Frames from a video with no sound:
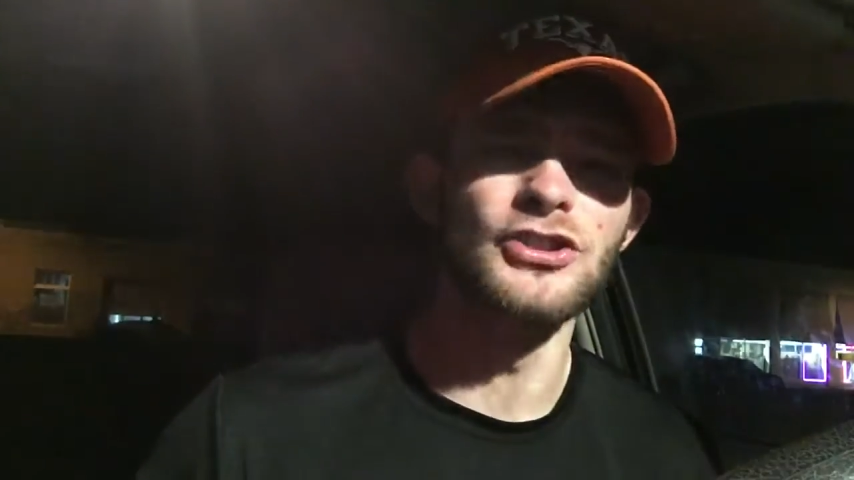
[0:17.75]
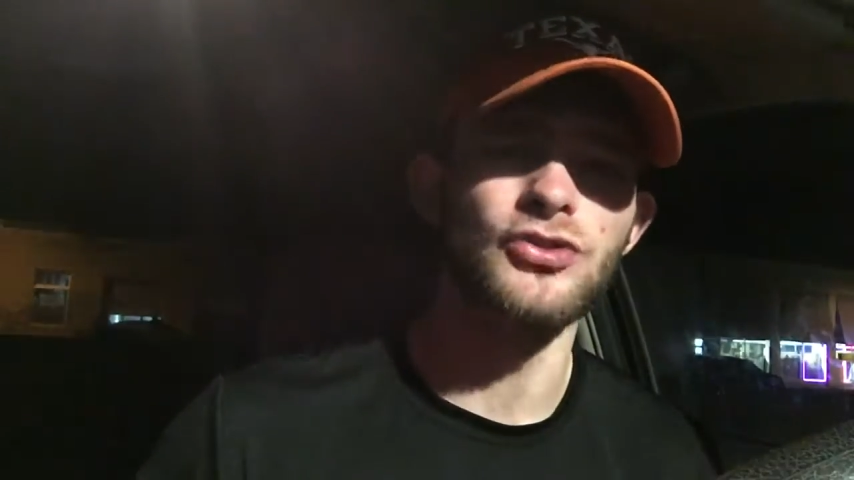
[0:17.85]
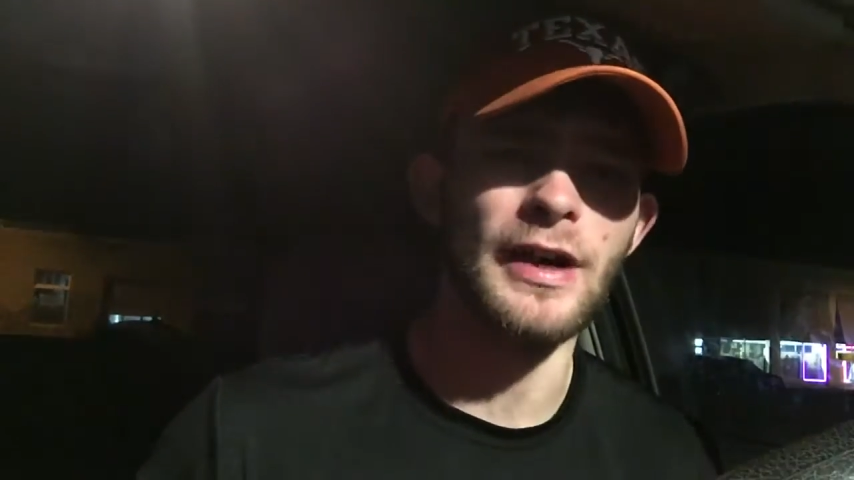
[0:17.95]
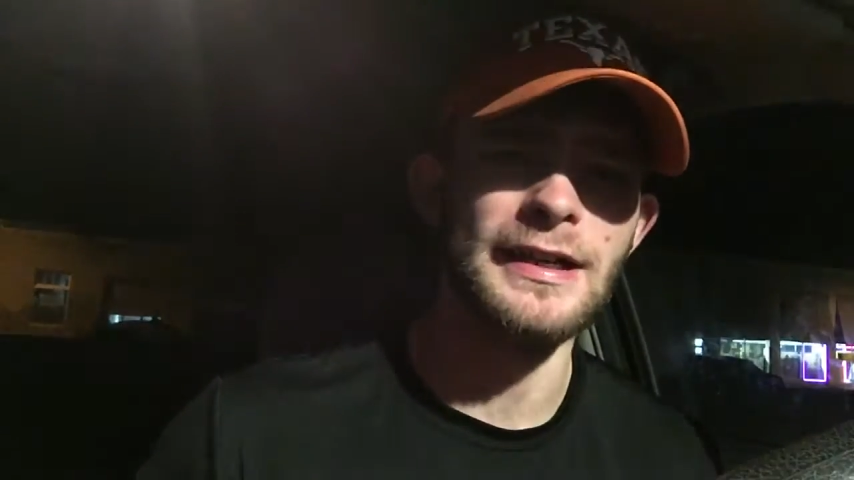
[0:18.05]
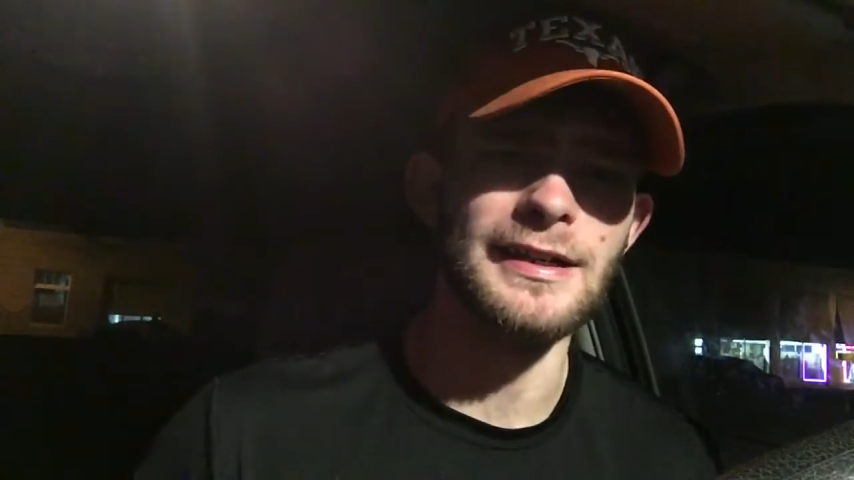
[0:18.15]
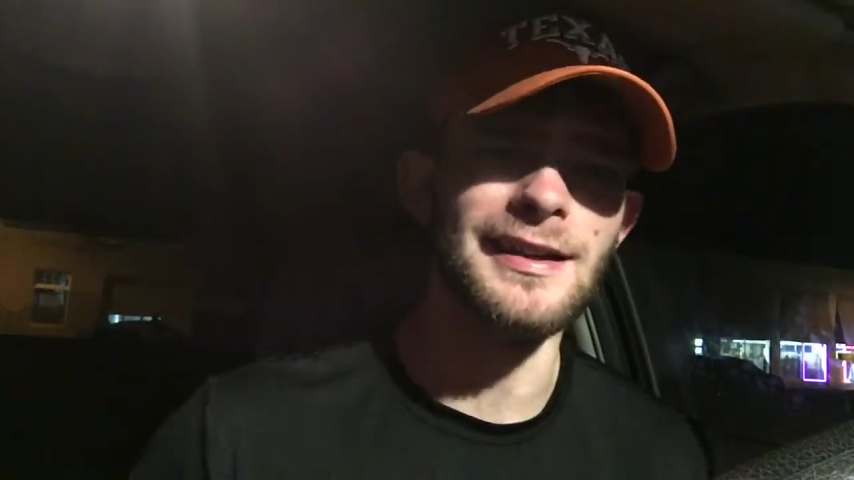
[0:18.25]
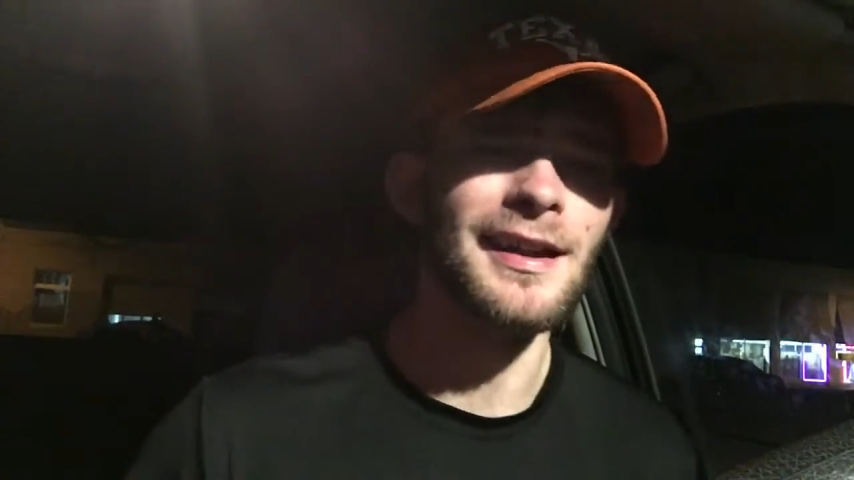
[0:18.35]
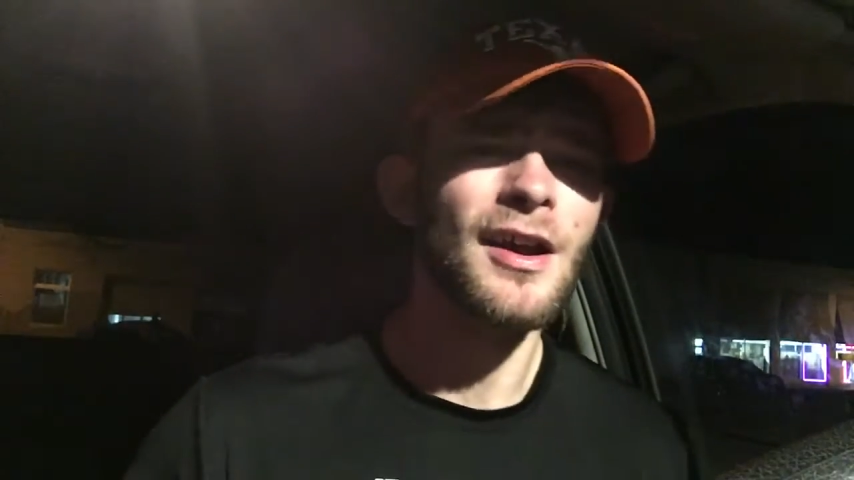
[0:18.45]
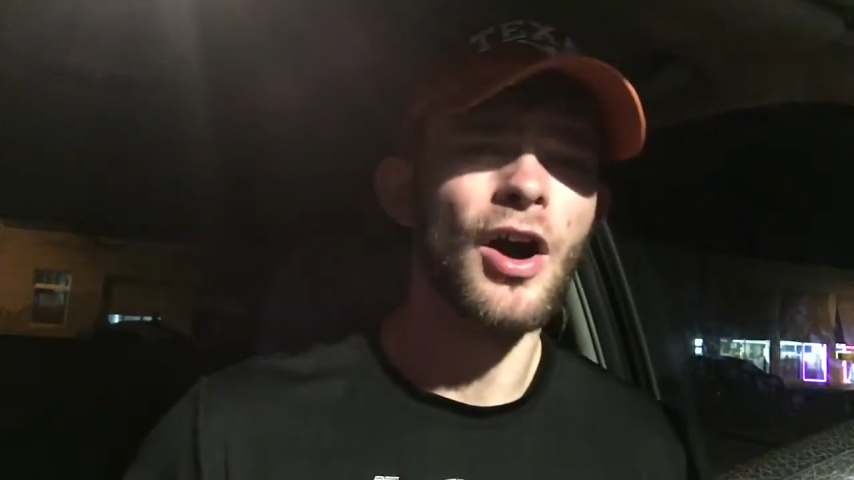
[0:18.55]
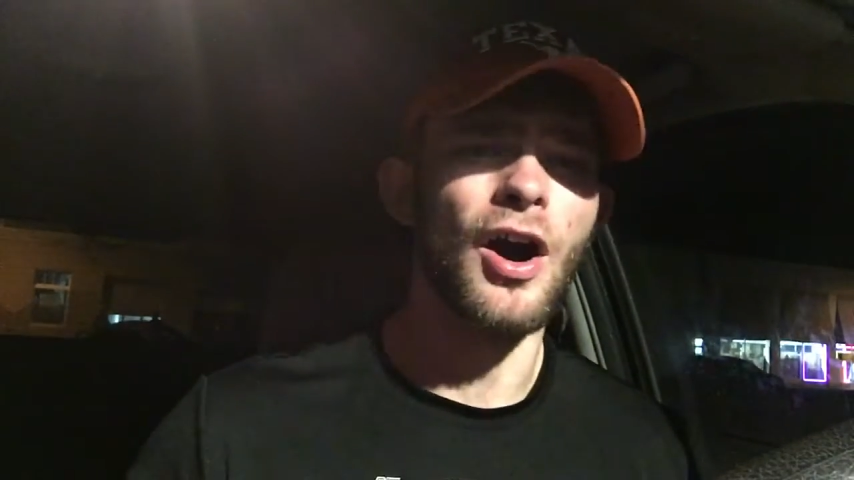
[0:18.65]
training
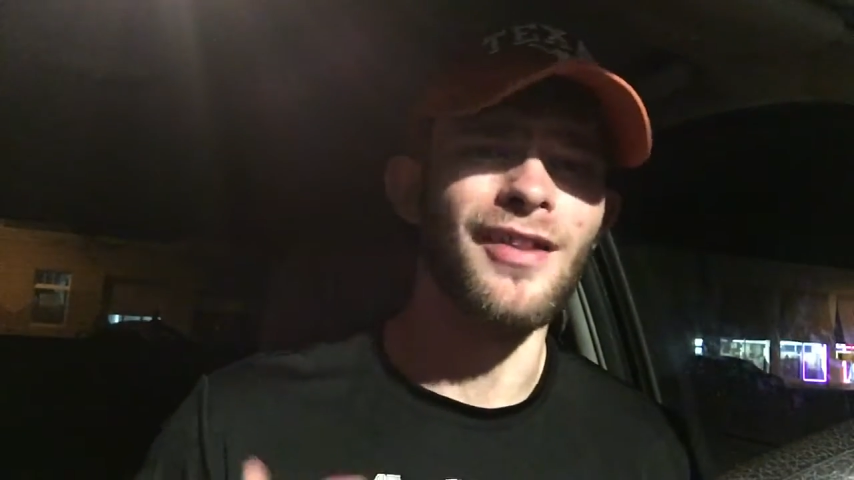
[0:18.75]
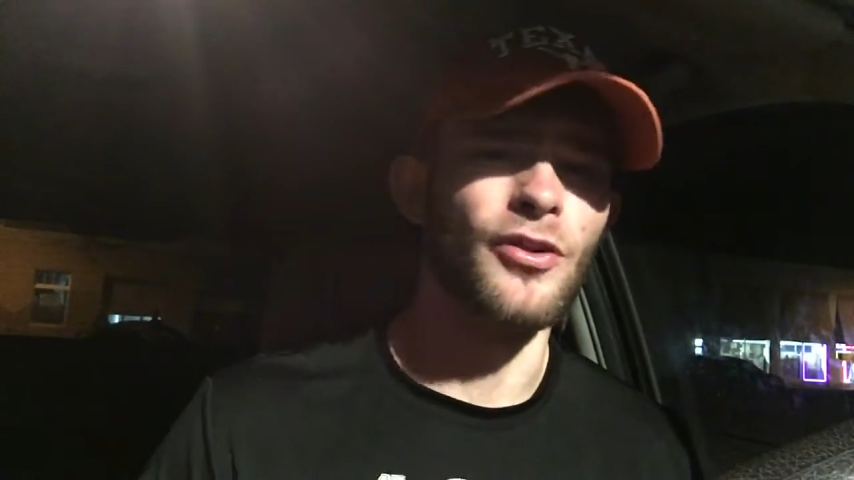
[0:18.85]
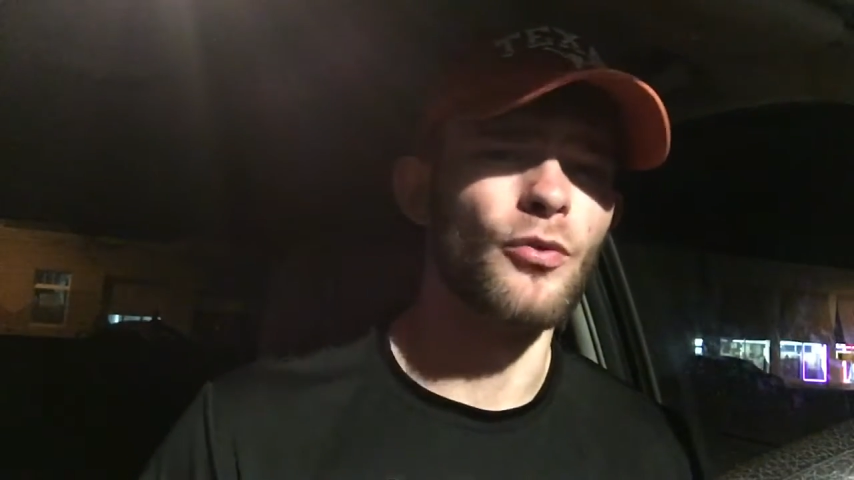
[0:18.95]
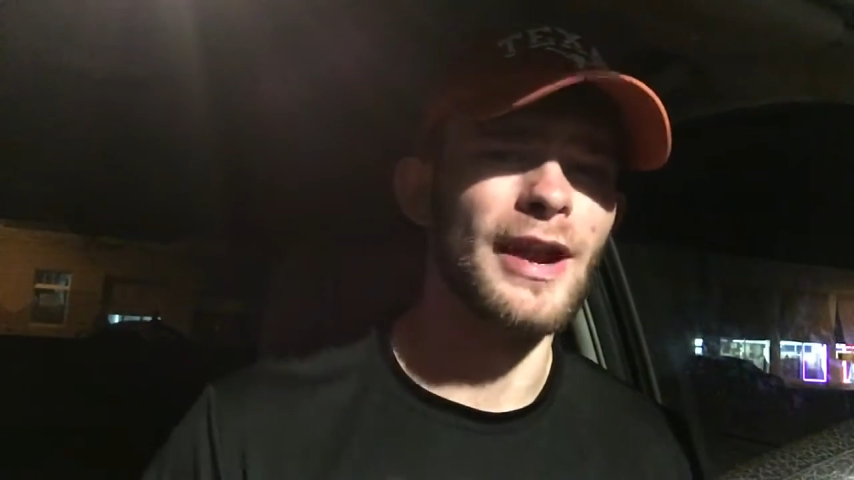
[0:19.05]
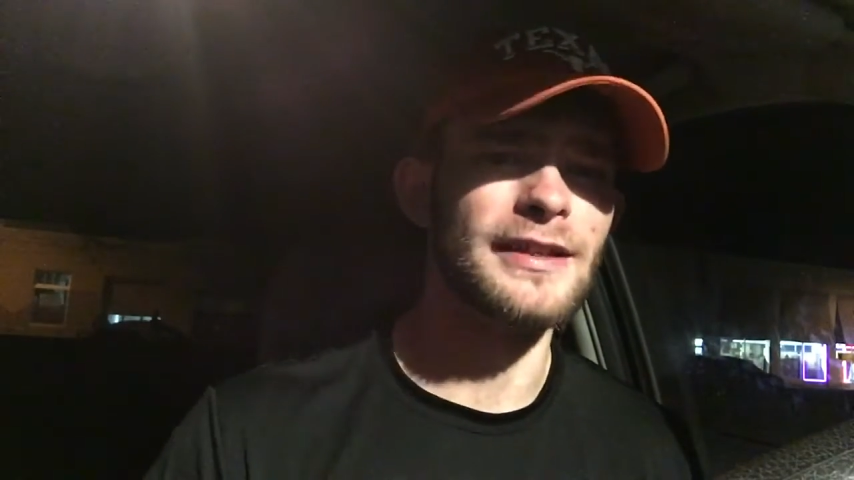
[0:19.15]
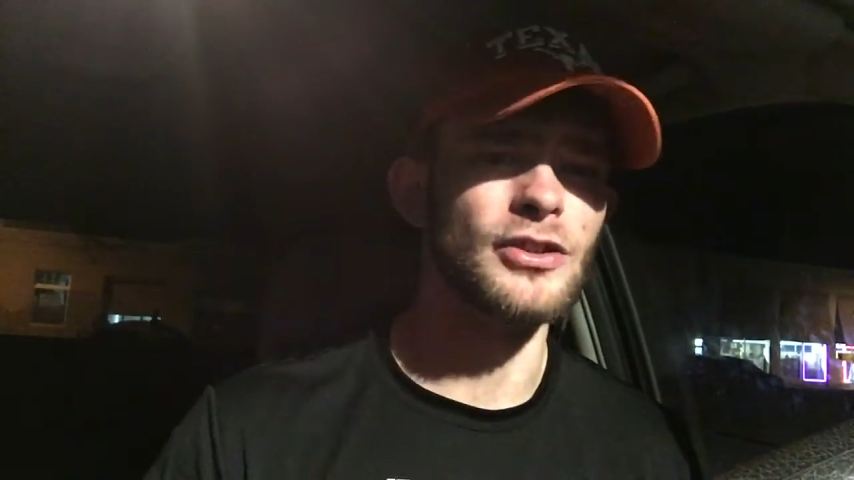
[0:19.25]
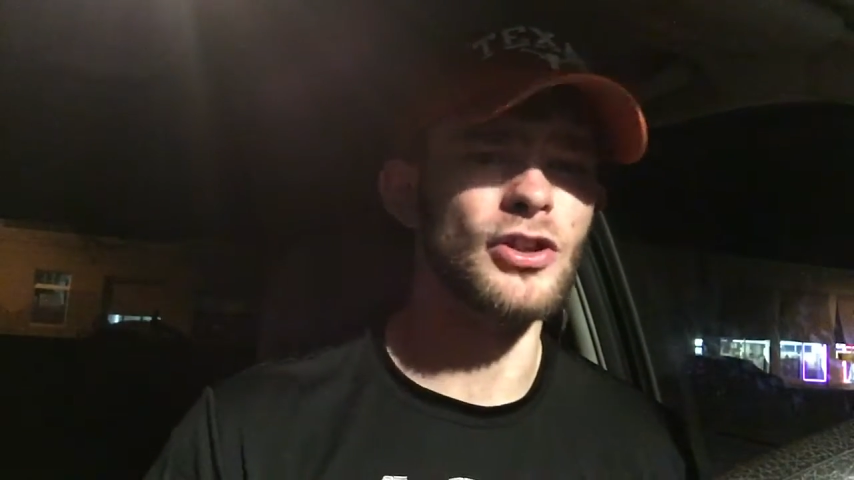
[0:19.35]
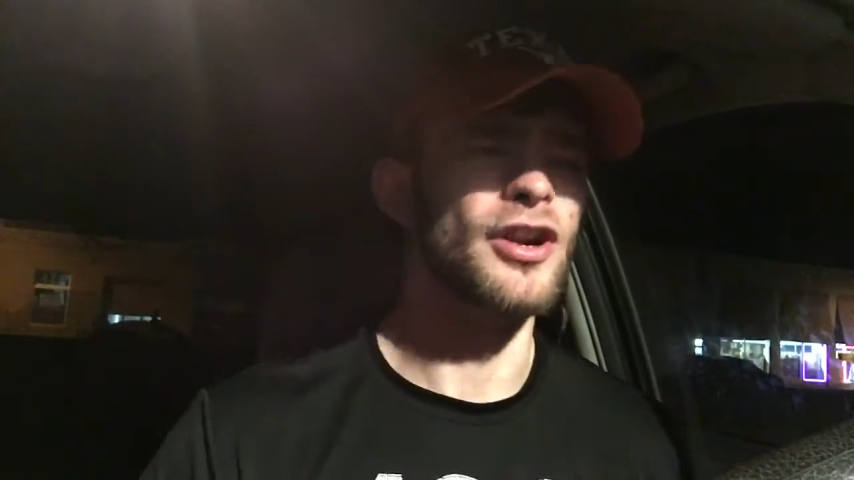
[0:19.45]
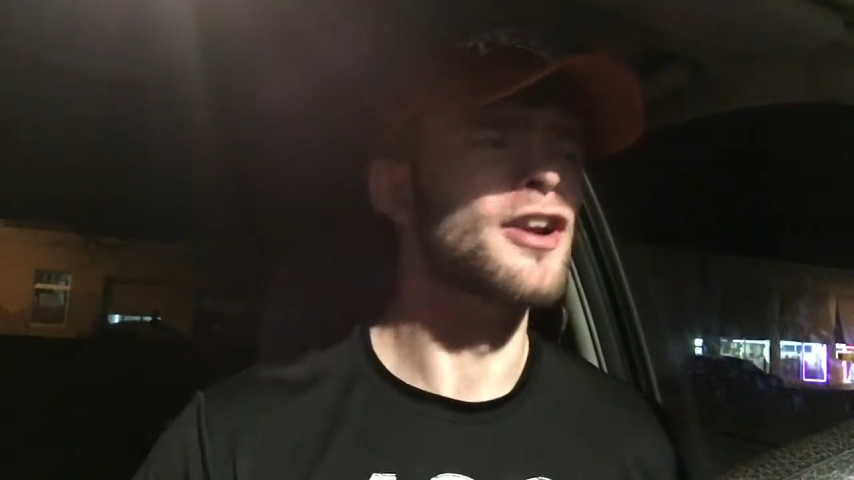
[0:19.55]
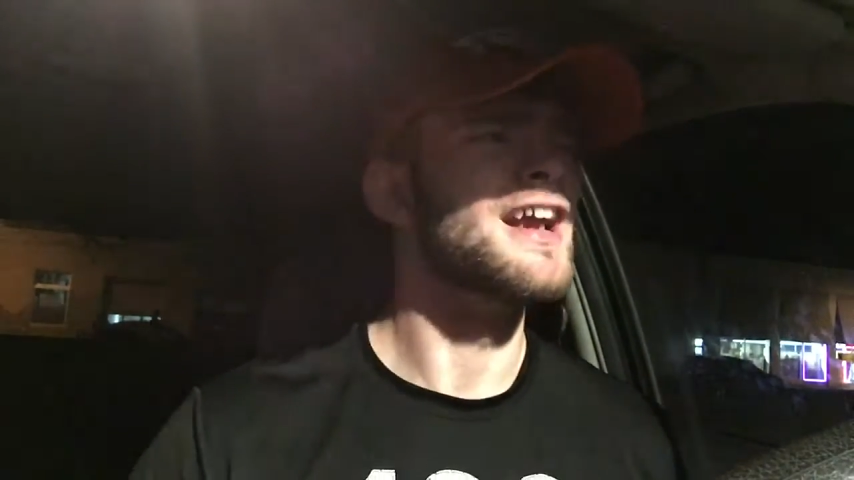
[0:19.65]
on the regular.